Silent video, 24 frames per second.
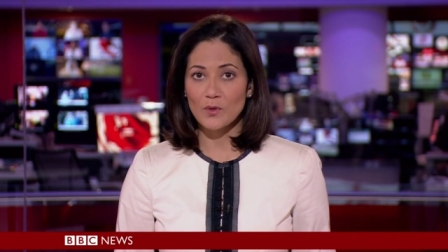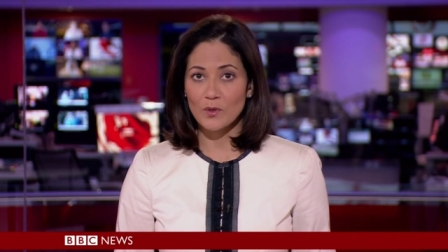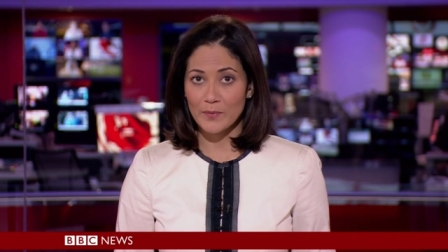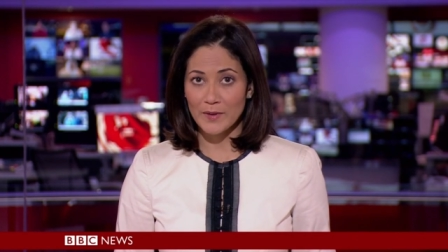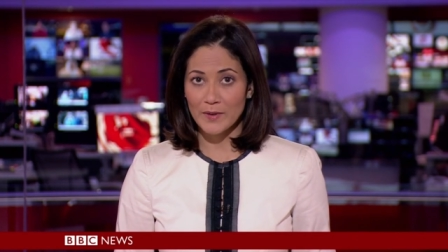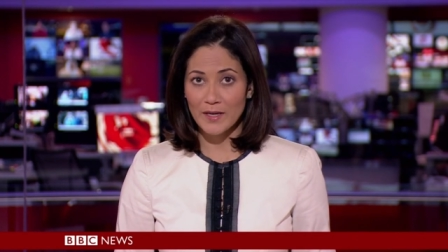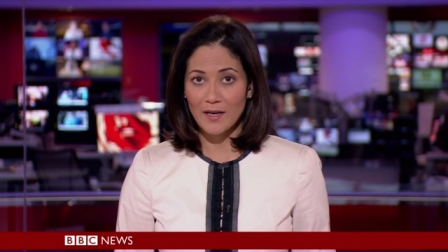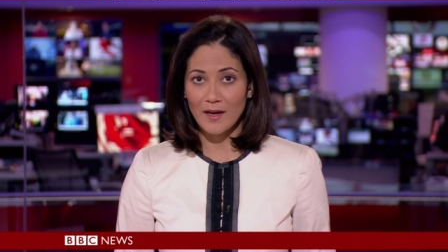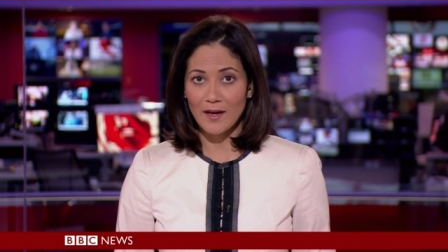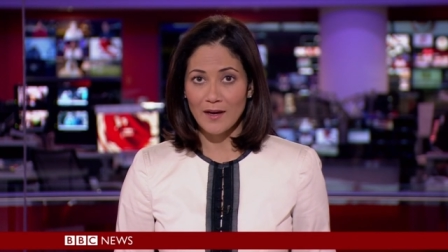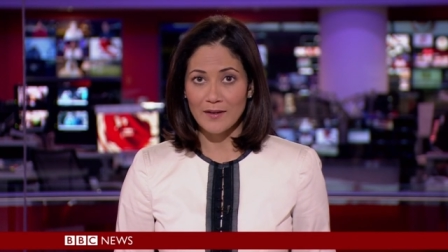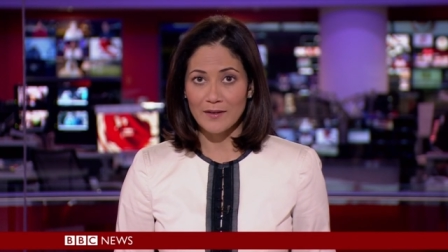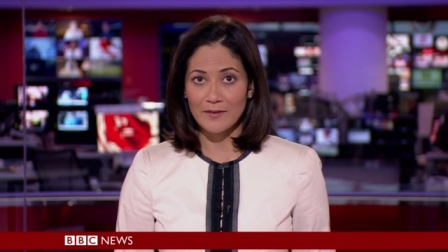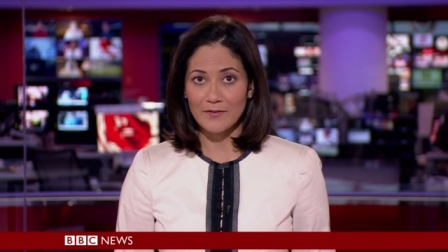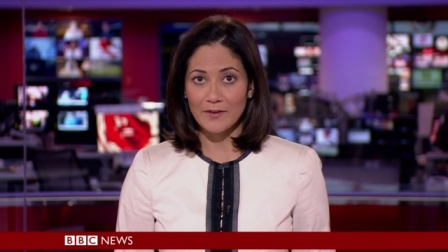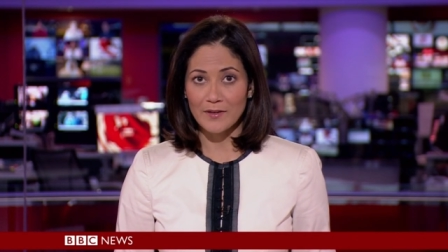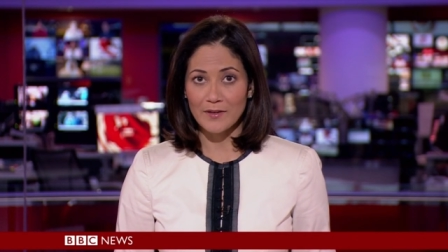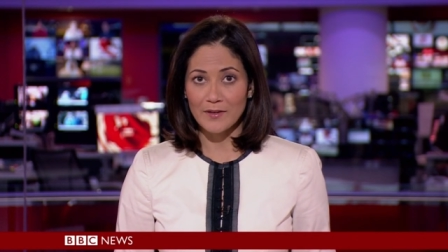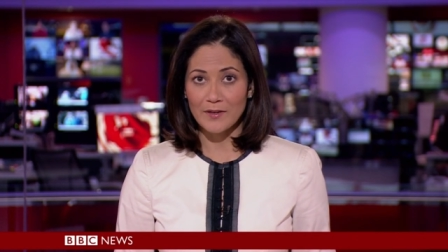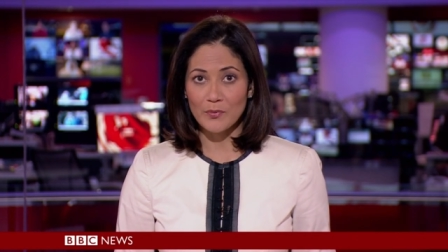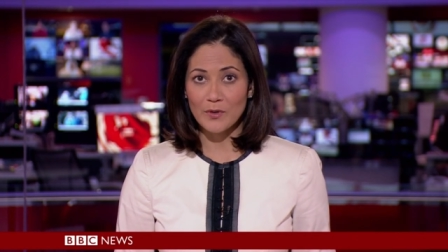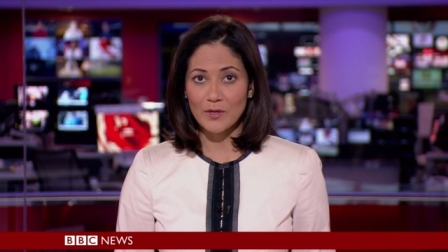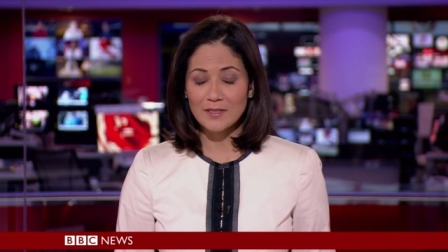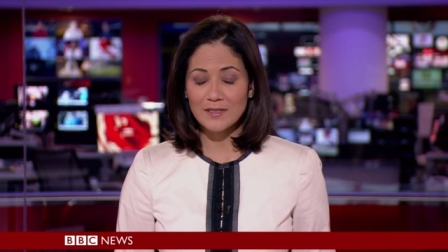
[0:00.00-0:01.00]
We'll be live
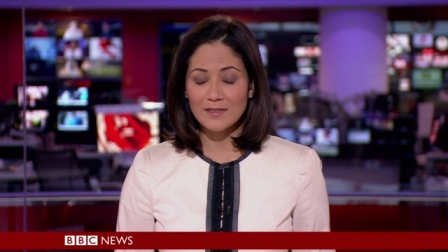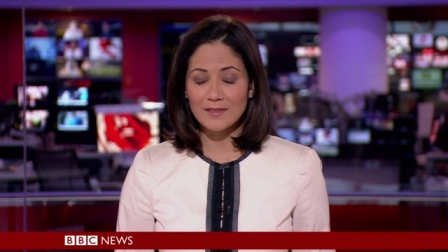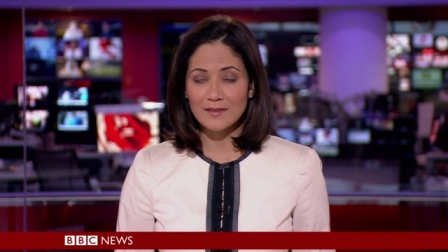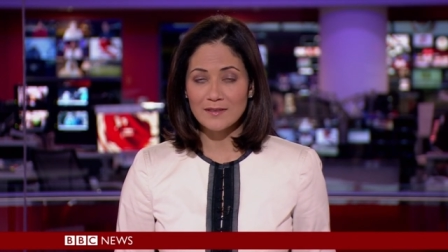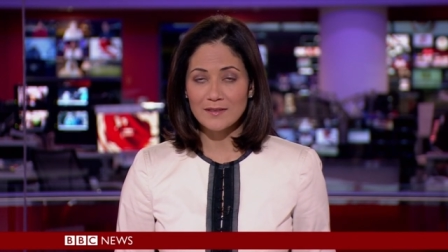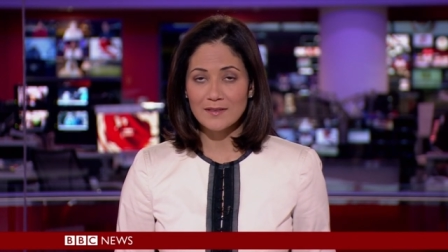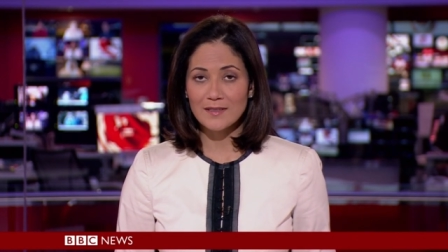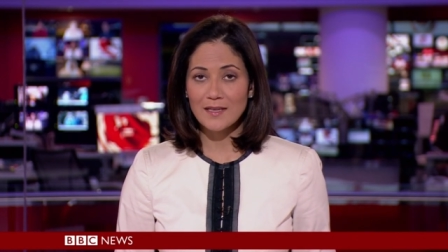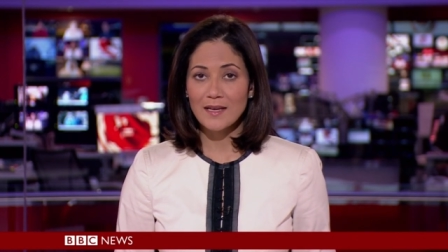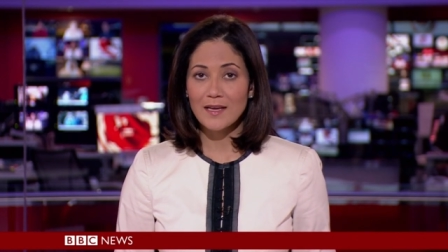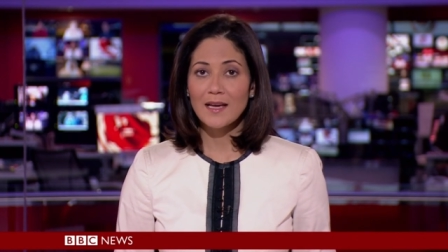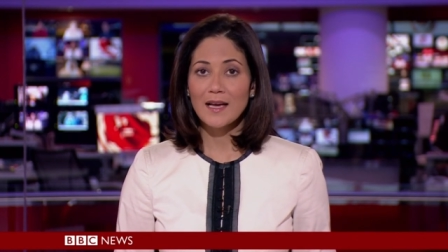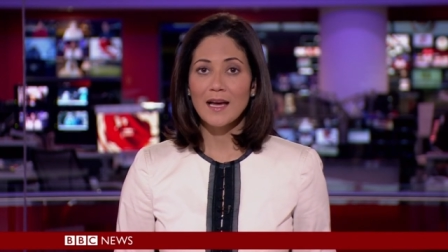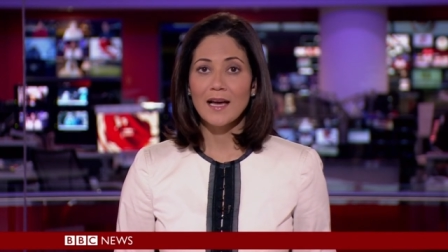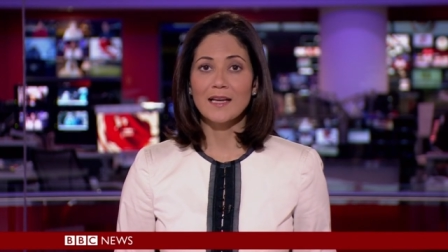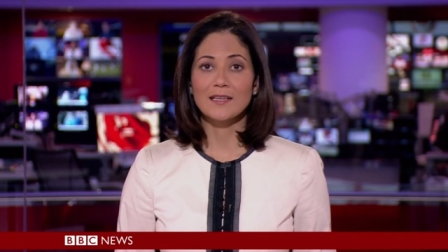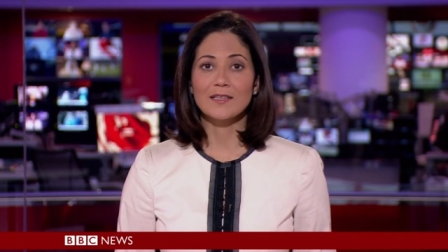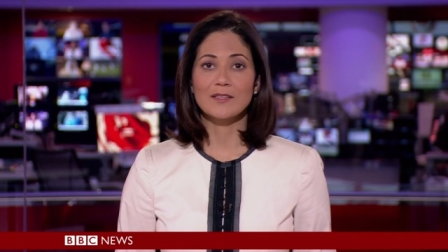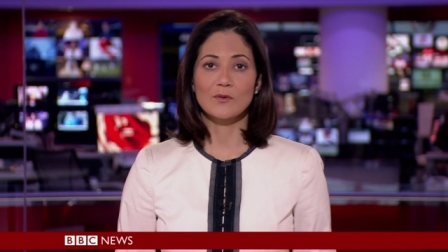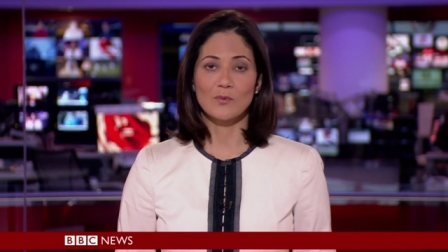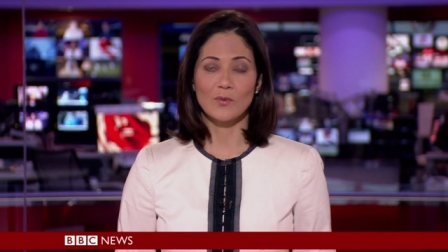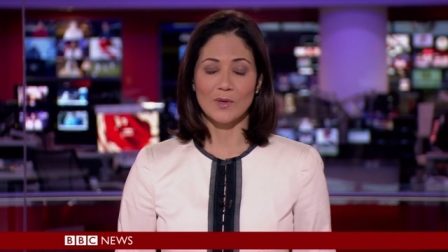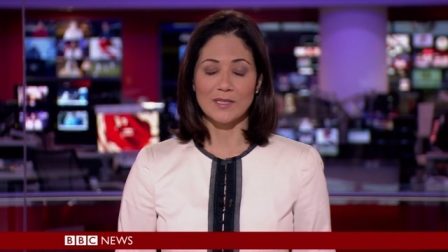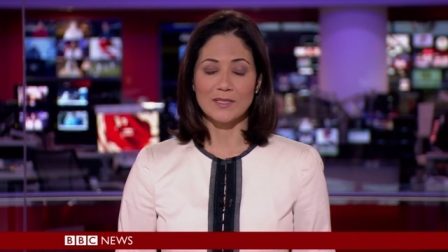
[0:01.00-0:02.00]
in Brussels
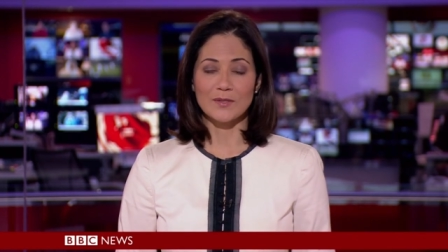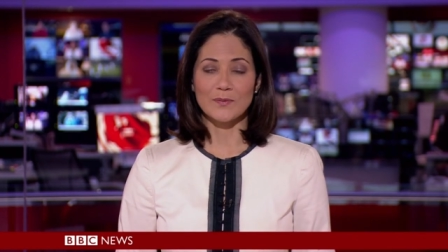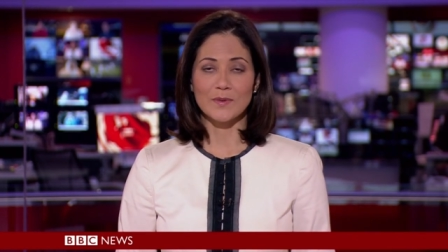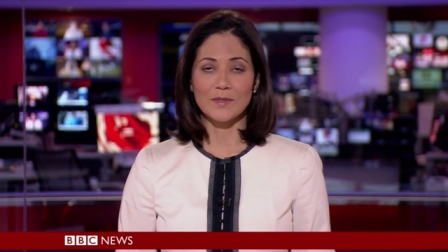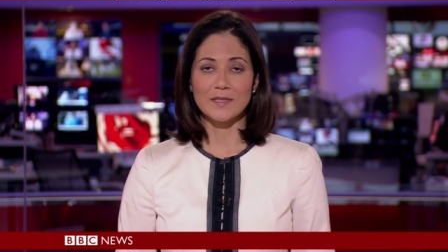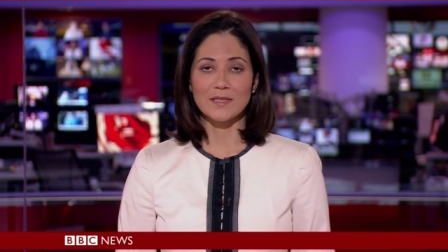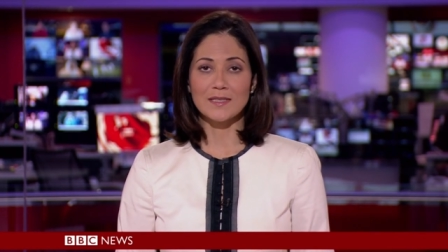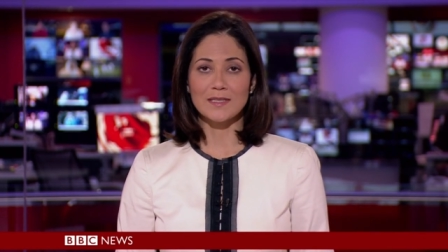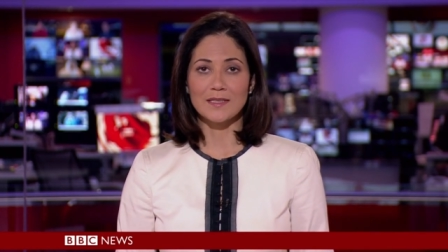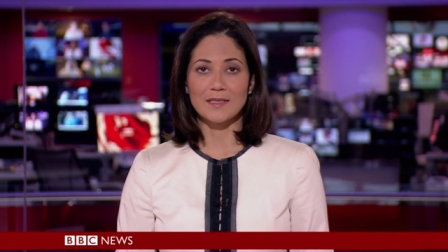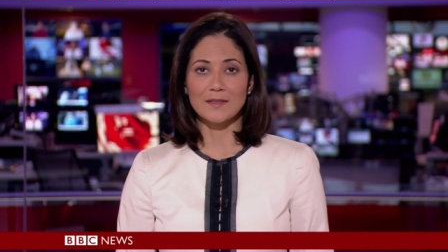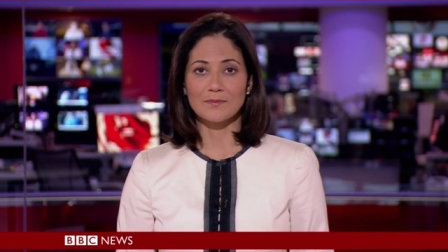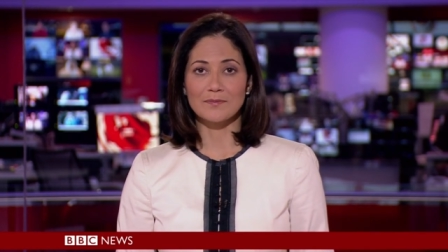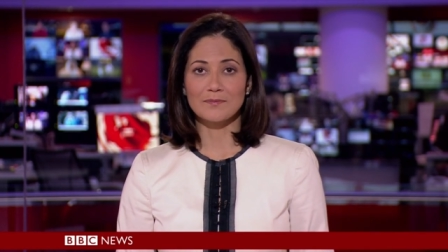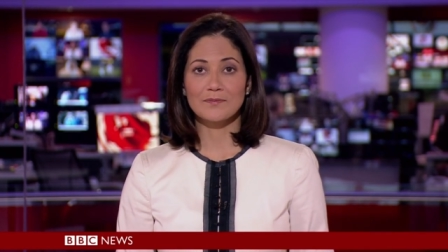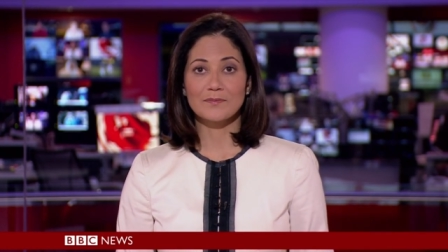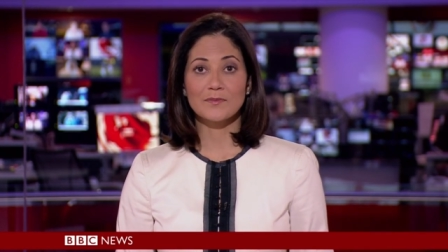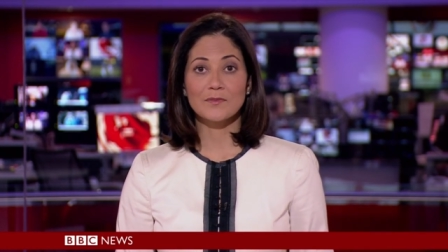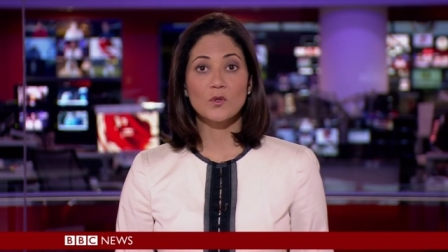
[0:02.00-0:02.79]
and in Westminster.